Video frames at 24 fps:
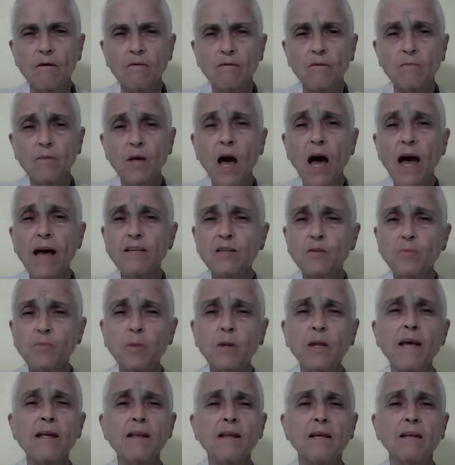From the highest
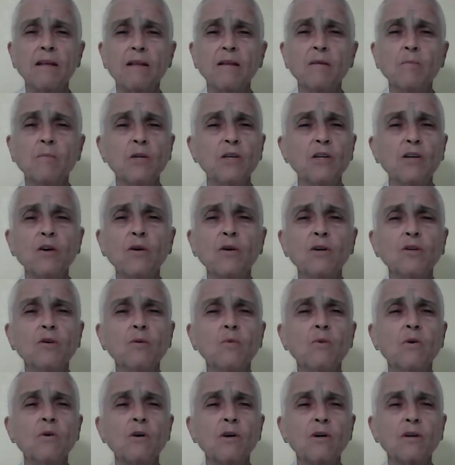planet, the material
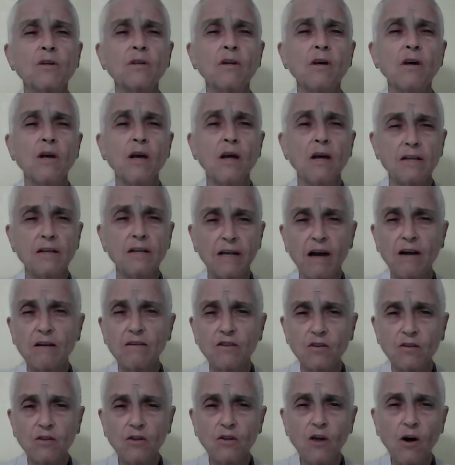world, down
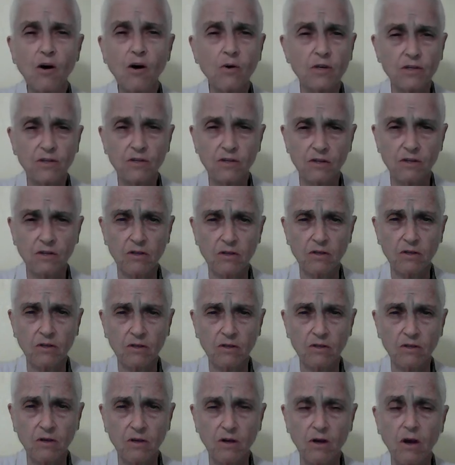to the lowest,
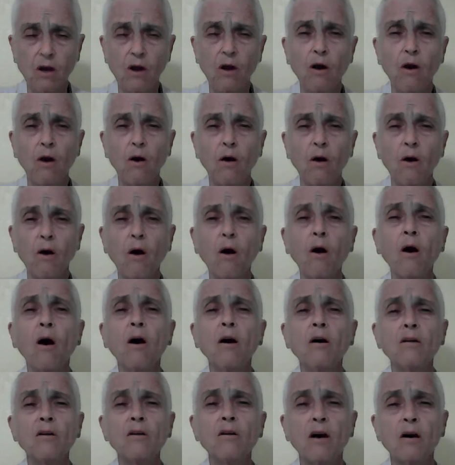
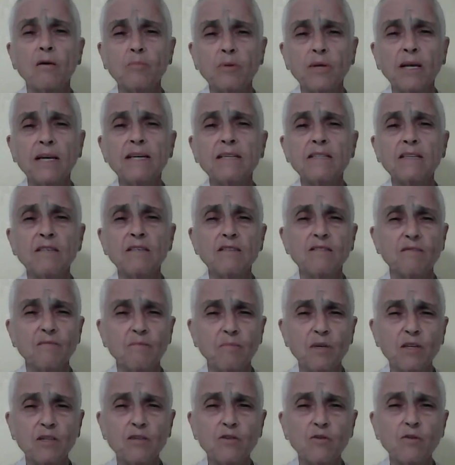all are places of
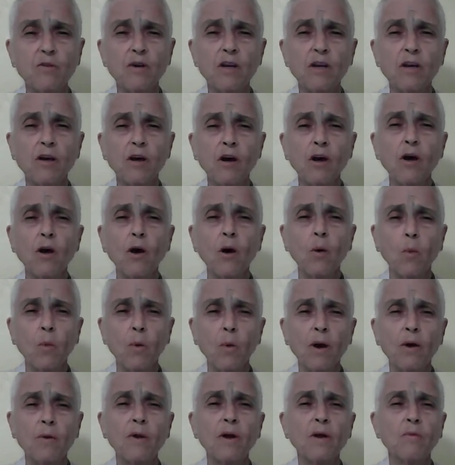misery
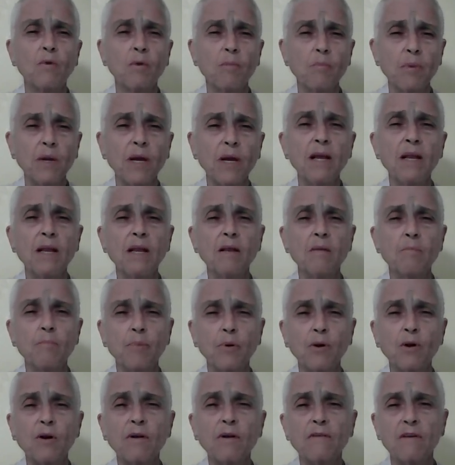wherein repeated
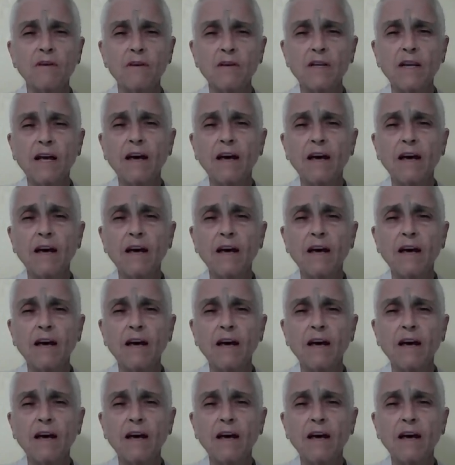birth and